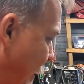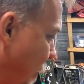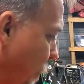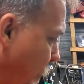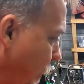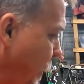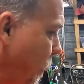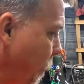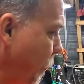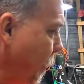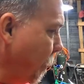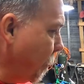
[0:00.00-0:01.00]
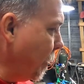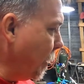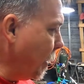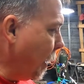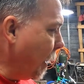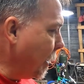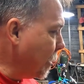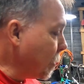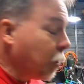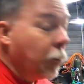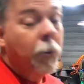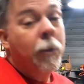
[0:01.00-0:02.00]
I really, really, really like it.
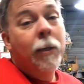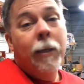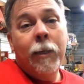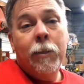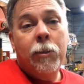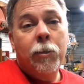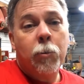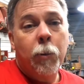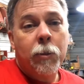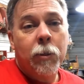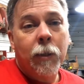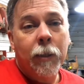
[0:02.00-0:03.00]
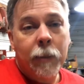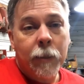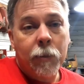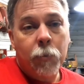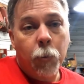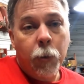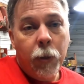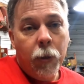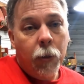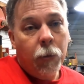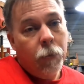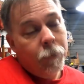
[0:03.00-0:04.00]
So in a situation like this, what
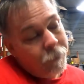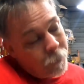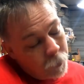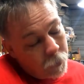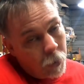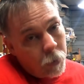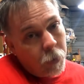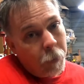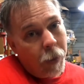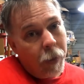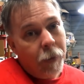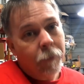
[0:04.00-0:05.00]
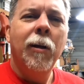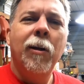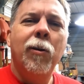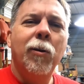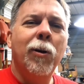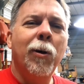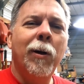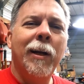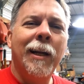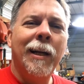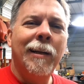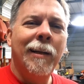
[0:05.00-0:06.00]
do? We talked about it. You can go
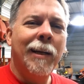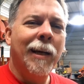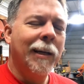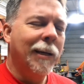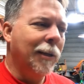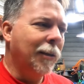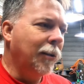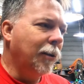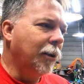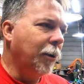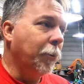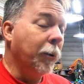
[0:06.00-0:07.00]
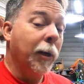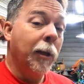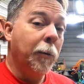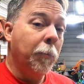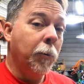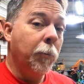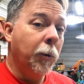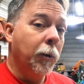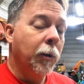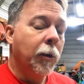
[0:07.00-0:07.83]
to NADA and look up, or Kelly Blue Book,